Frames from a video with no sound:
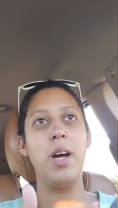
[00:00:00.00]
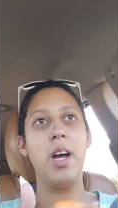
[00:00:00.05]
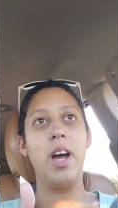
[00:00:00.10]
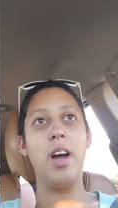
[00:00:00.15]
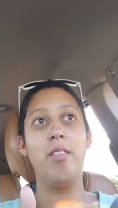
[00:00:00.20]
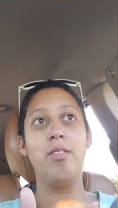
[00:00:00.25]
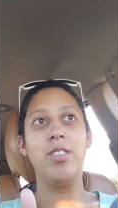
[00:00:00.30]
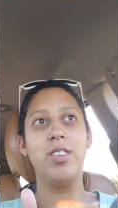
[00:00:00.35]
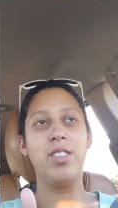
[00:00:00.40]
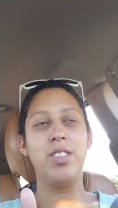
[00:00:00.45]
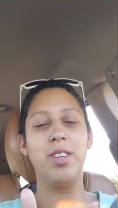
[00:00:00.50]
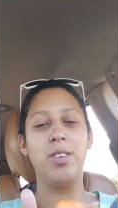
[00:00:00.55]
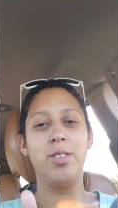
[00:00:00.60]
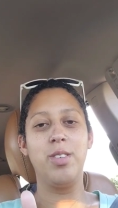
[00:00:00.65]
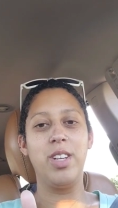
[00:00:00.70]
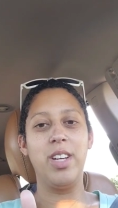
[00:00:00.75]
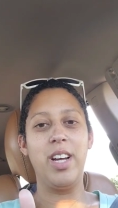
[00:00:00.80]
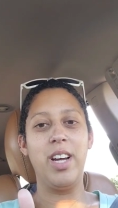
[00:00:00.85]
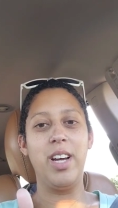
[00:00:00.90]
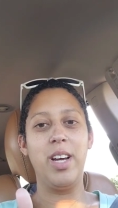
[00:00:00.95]
every
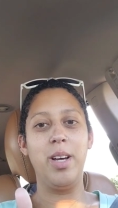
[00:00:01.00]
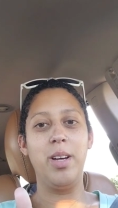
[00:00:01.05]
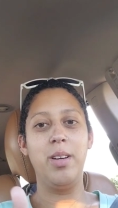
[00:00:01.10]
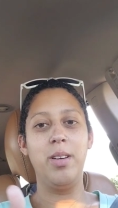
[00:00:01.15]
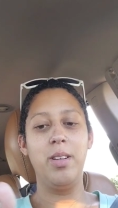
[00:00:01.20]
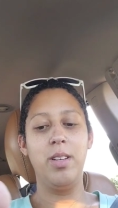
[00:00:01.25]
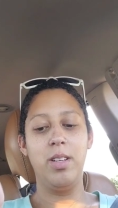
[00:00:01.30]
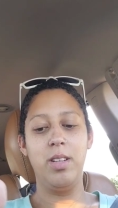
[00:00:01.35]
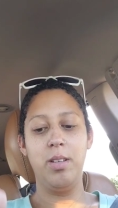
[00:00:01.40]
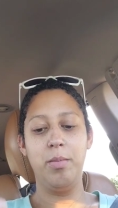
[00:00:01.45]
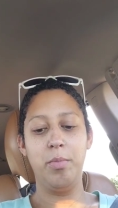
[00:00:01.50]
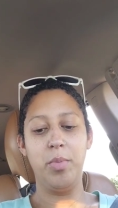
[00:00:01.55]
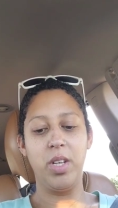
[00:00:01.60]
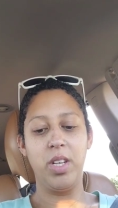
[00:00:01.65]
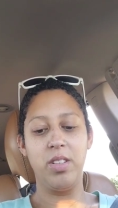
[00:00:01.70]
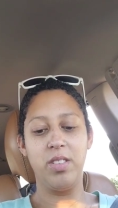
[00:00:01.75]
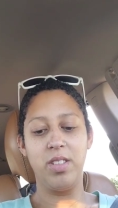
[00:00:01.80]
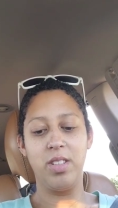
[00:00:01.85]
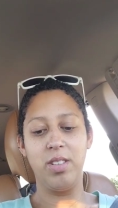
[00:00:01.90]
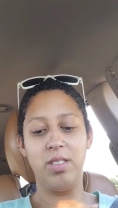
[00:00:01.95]
single day,
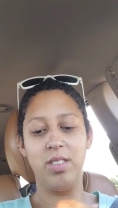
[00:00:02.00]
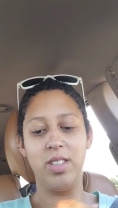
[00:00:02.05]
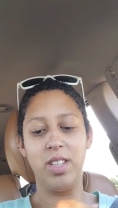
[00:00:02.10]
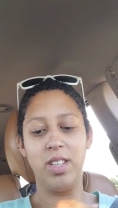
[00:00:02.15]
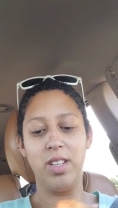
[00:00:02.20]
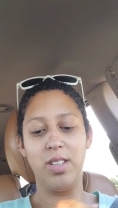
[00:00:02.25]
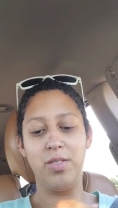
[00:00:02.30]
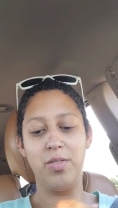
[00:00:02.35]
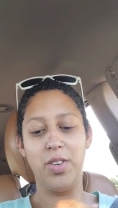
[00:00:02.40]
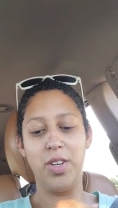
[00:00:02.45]
because I don't think that's